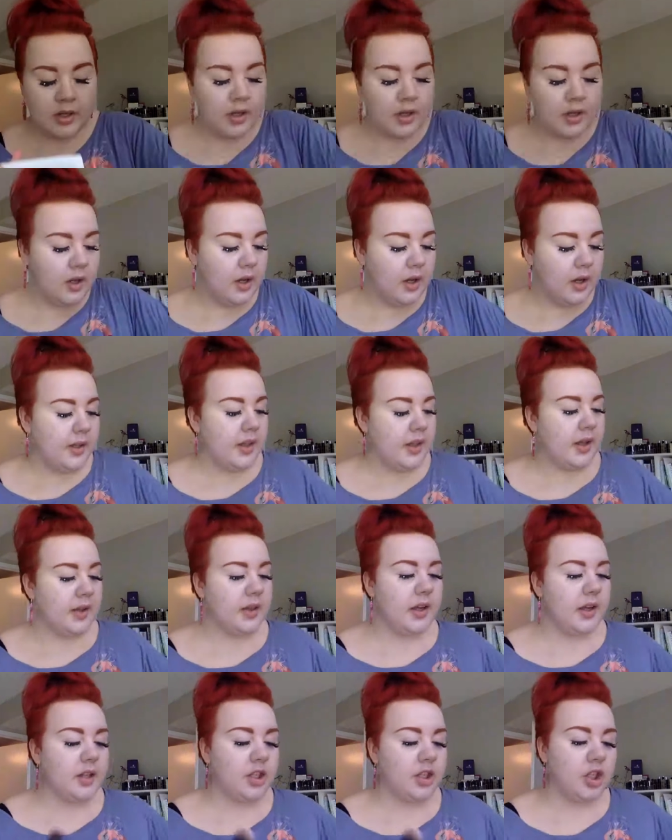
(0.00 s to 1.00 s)
I think
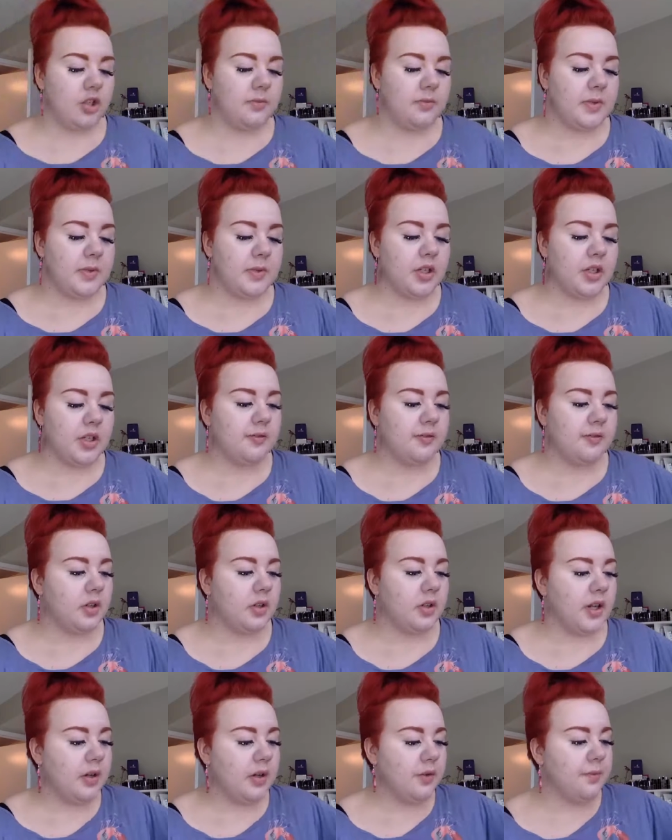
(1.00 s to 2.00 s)
that should be good for
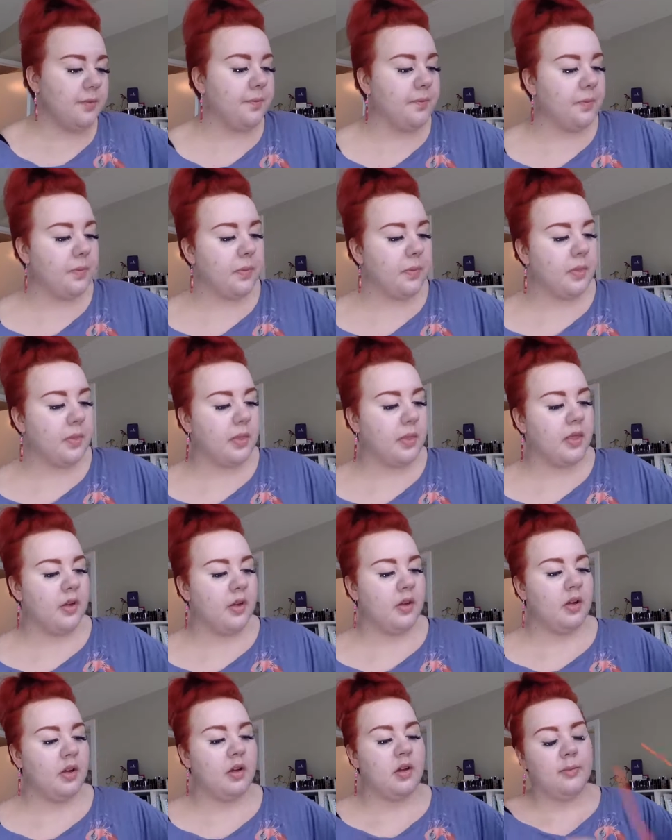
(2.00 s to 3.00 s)
now.
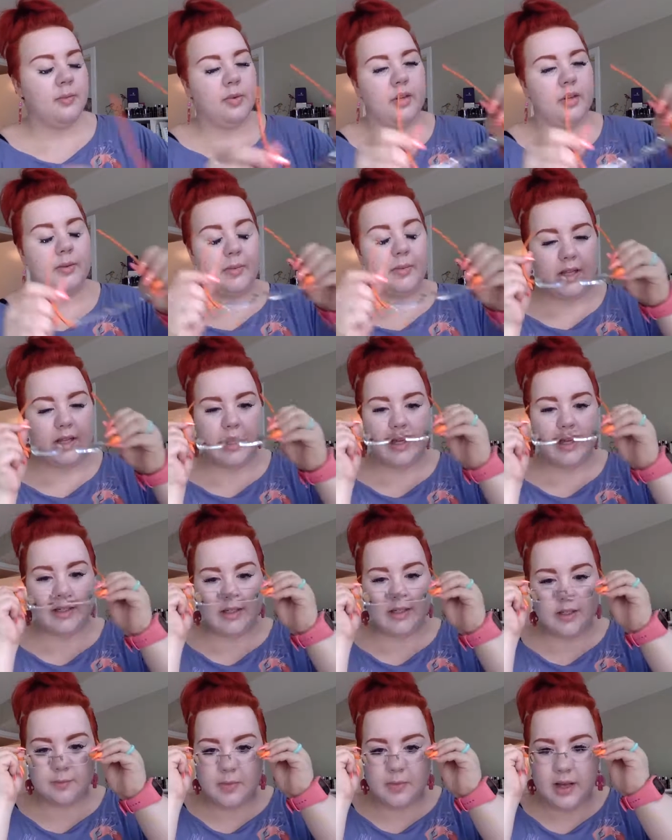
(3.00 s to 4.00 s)
Putting my
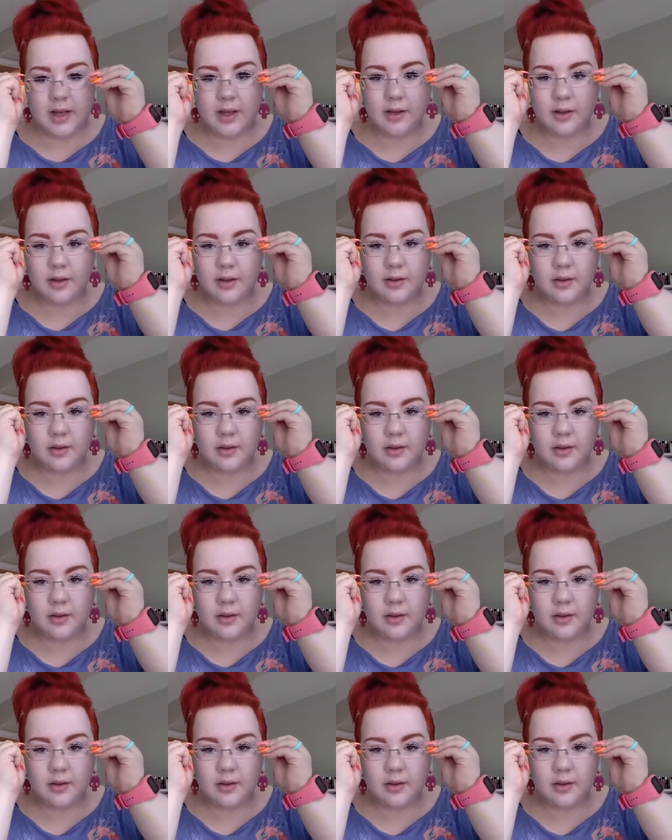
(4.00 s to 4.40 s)
glasses back.